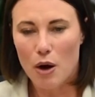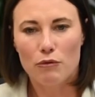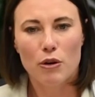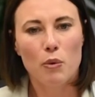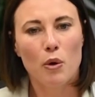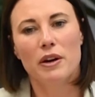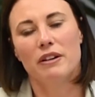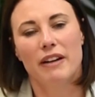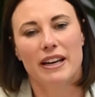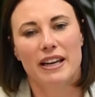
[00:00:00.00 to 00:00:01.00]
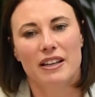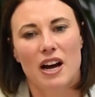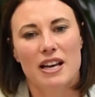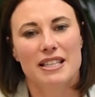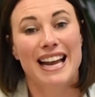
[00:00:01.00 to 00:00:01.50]
Reward and
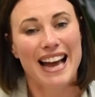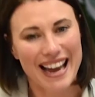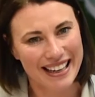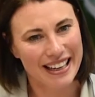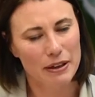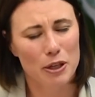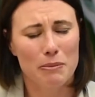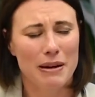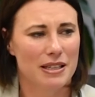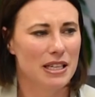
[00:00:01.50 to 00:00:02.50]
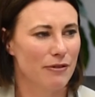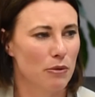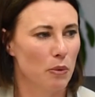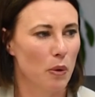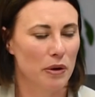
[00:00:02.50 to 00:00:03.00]
recognize, and you must have a
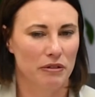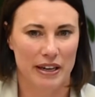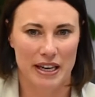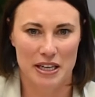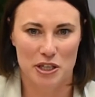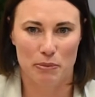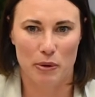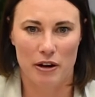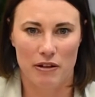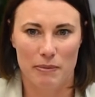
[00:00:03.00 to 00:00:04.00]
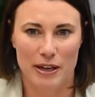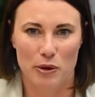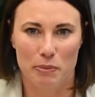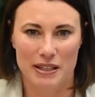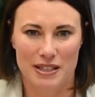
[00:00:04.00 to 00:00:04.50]
reward and recognition program in
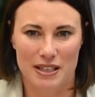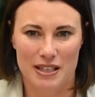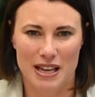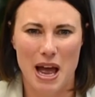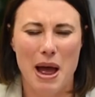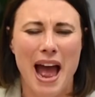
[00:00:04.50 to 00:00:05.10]
your business,